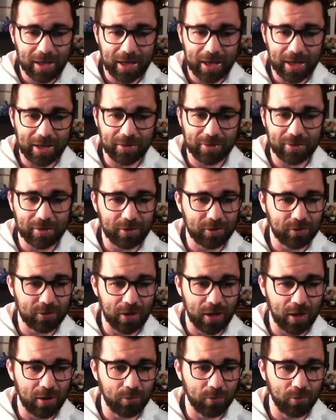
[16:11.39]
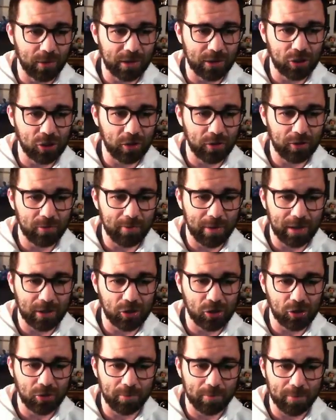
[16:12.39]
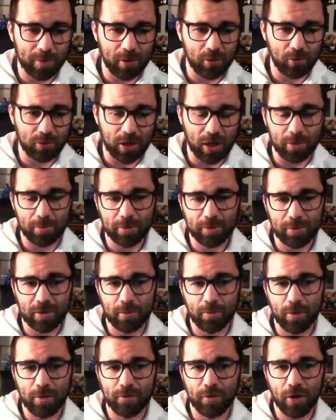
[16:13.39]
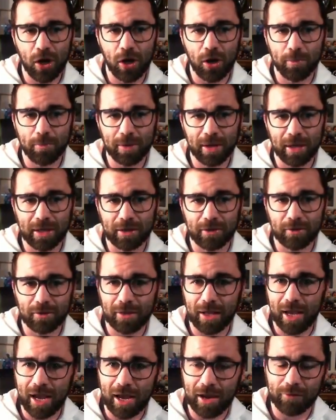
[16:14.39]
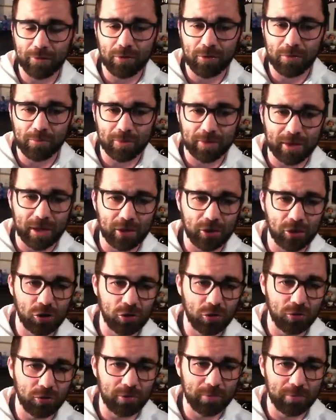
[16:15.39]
is that we just manage to build up some of our players that have some potential,